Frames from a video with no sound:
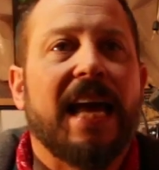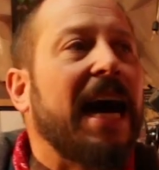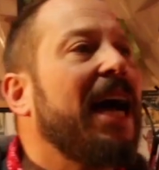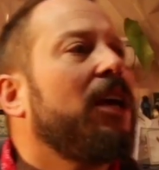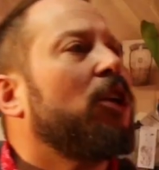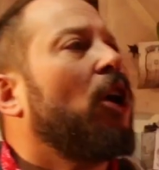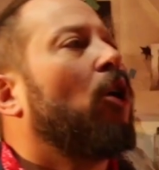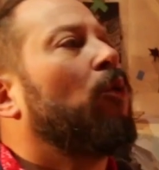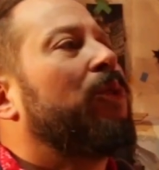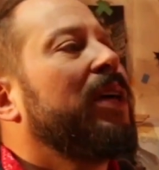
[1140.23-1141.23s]
And I, you
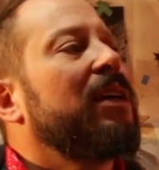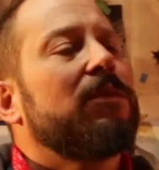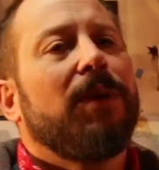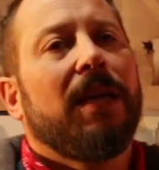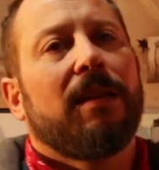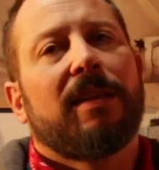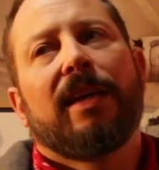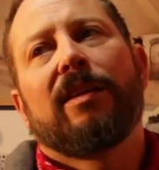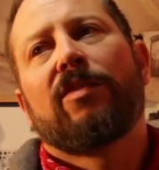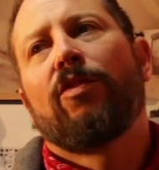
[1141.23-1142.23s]
know, these mean
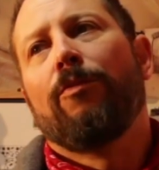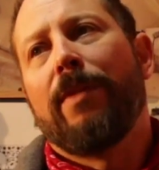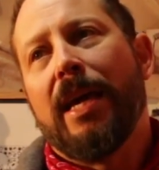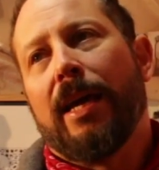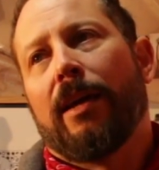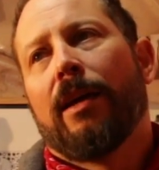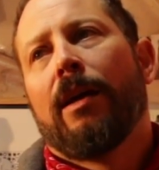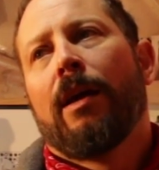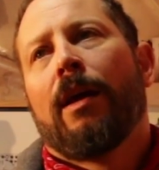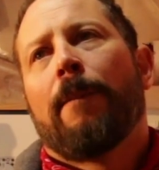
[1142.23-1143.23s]
things to me
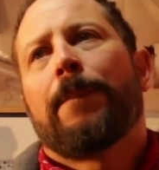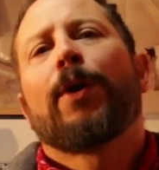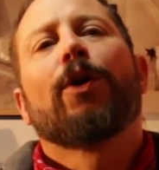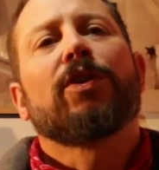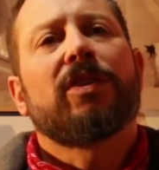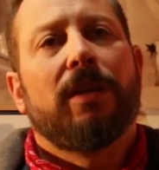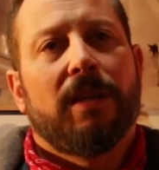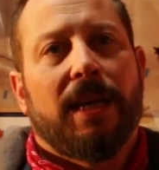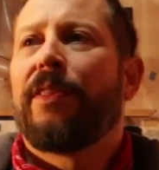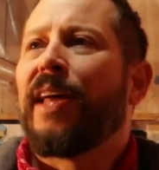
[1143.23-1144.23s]

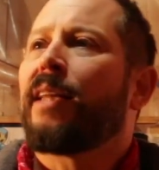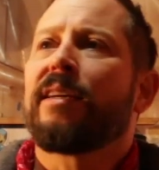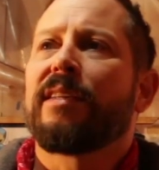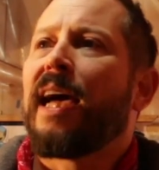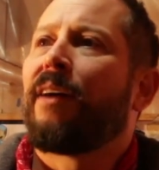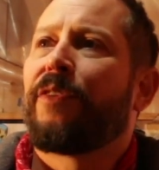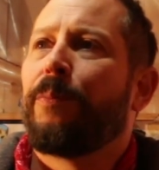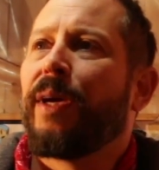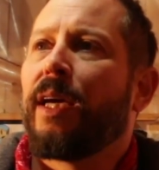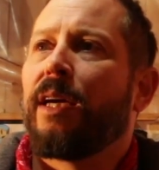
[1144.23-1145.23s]
personally. That doesn't have to
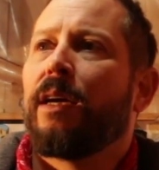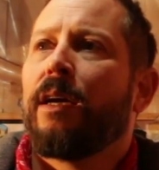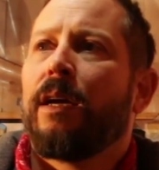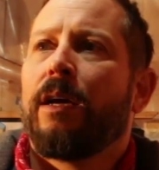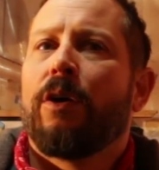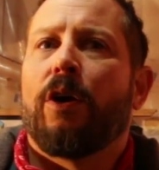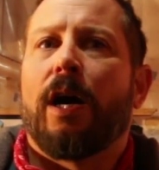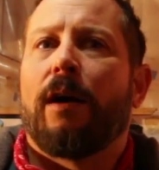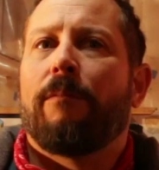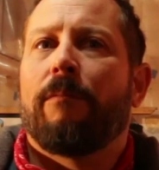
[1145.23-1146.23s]
be
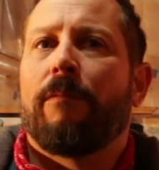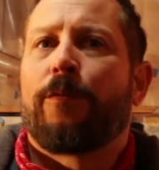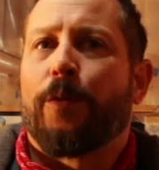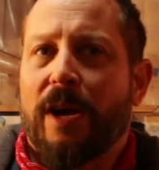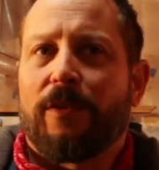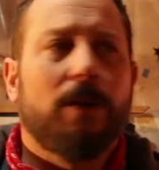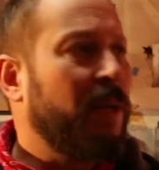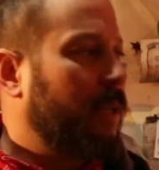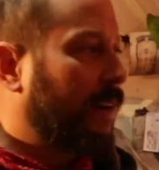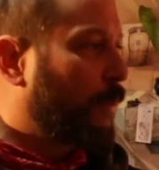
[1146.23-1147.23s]
forever. I
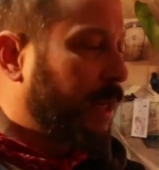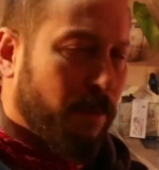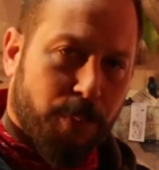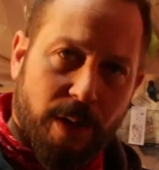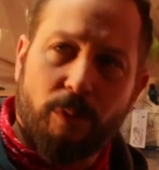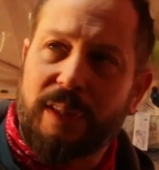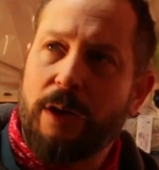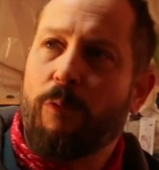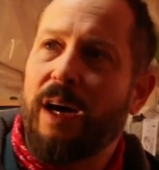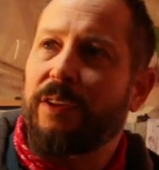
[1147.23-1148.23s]
mean, everybody can bring what they
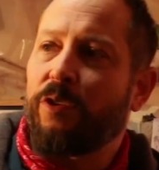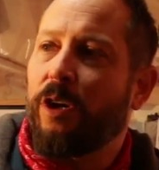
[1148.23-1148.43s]
want to